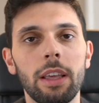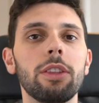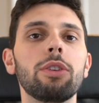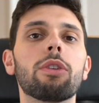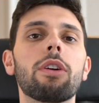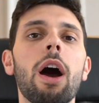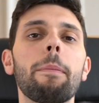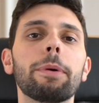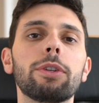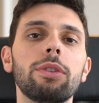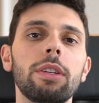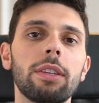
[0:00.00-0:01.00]
your
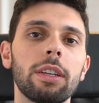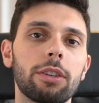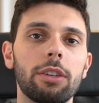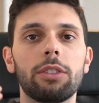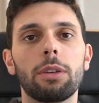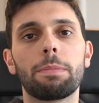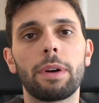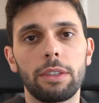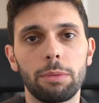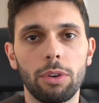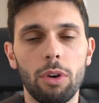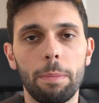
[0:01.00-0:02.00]
opportunity to increase your price
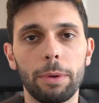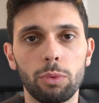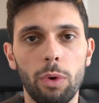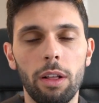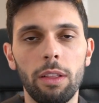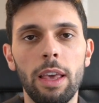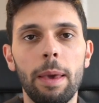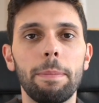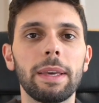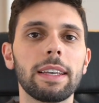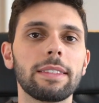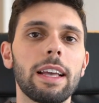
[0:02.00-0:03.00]
will go up as well,
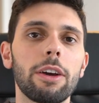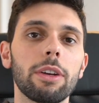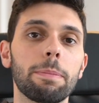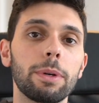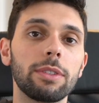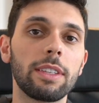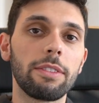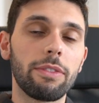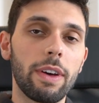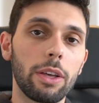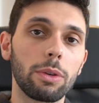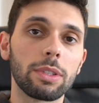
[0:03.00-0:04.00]
because now your perceived
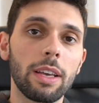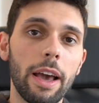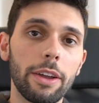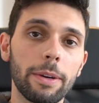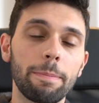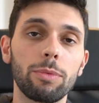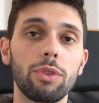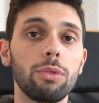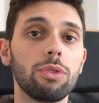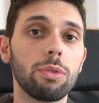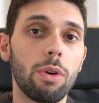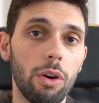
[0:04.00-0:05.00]
value is higher due
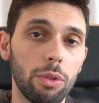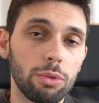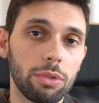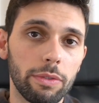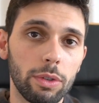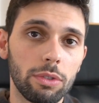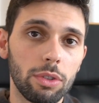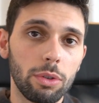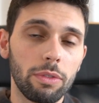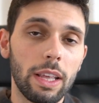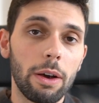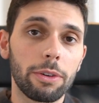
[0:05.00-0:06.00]
to all those reviews that
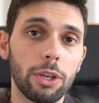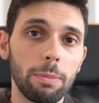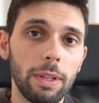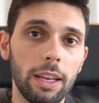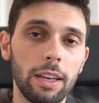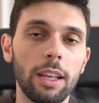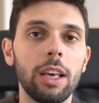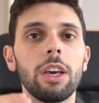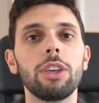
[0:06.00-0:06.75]
you've now accumulated.